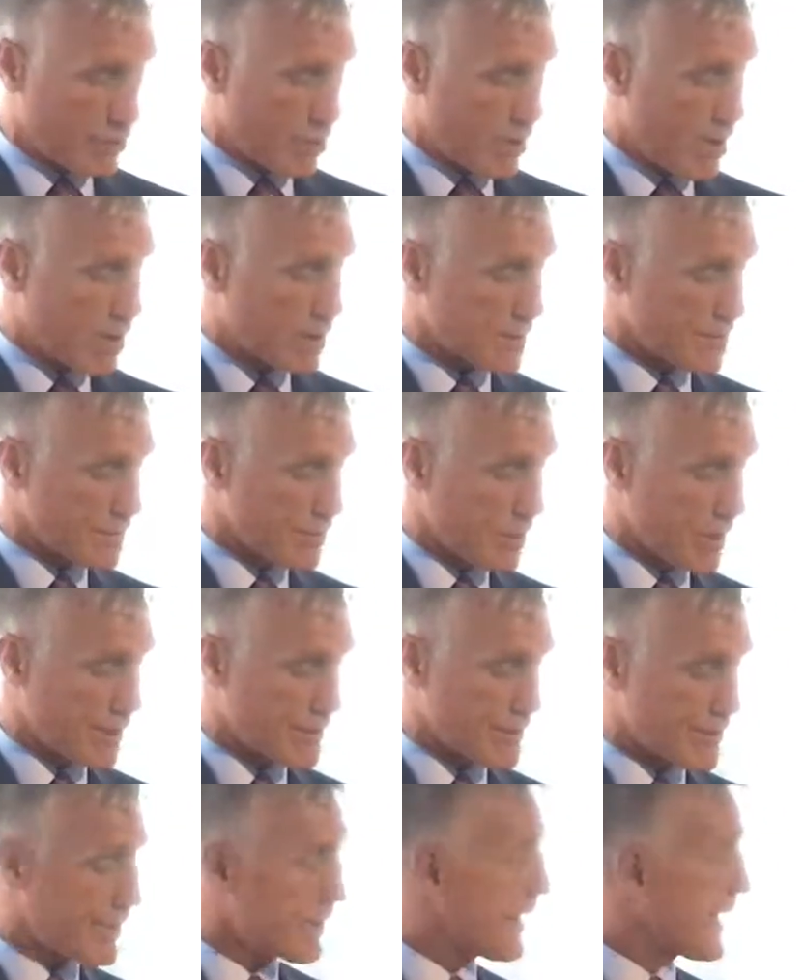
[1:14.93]
to welcome you all
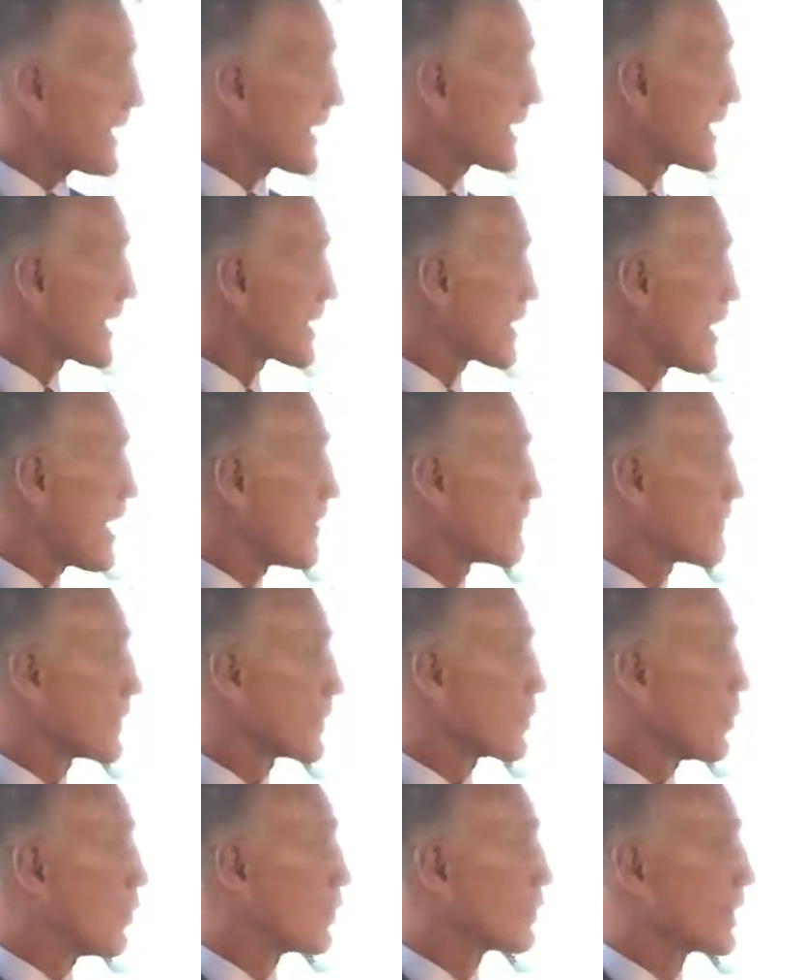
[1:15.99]
here today to kick off
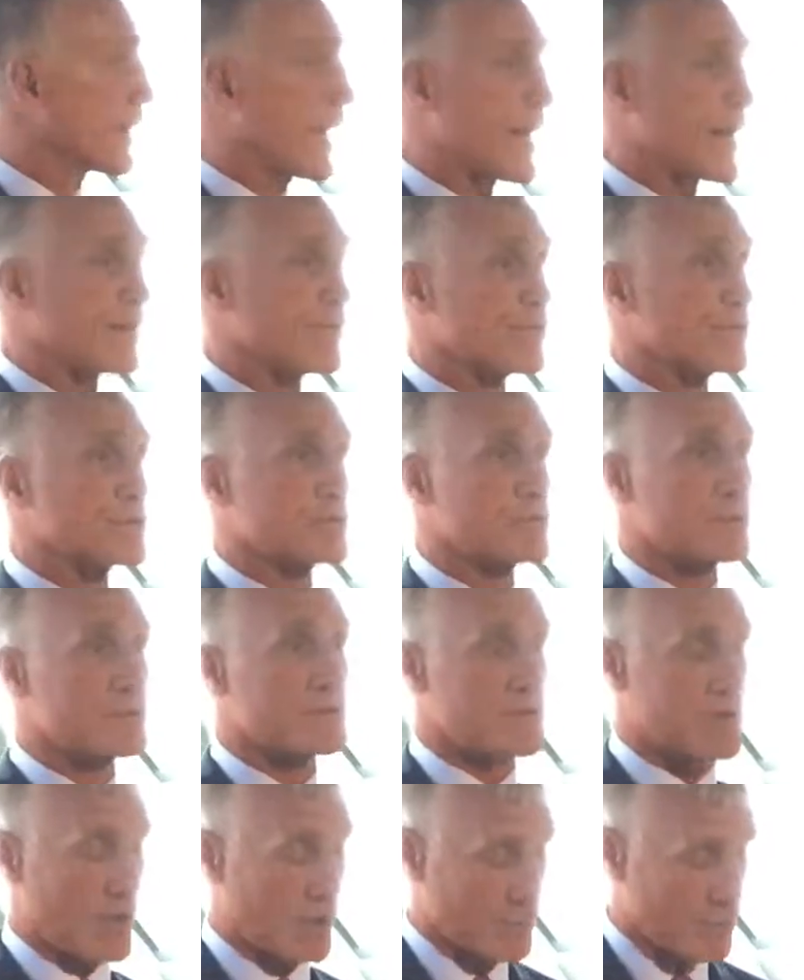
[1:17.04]
our golden anniversary
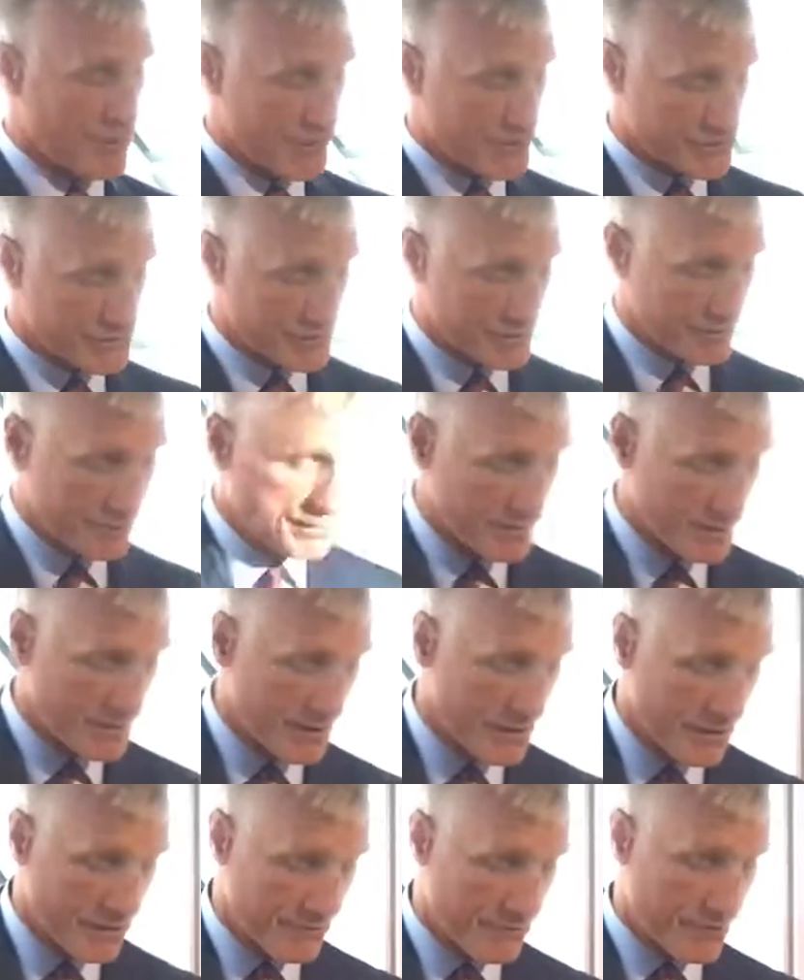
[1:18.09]
celebration,
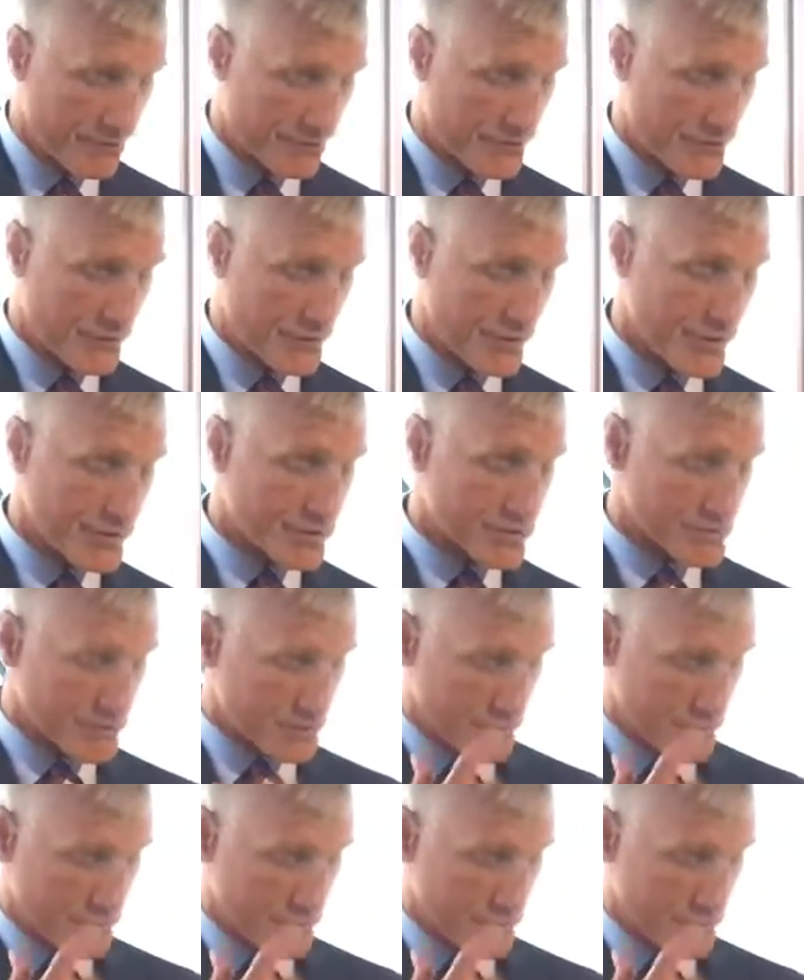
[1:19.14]
50 years,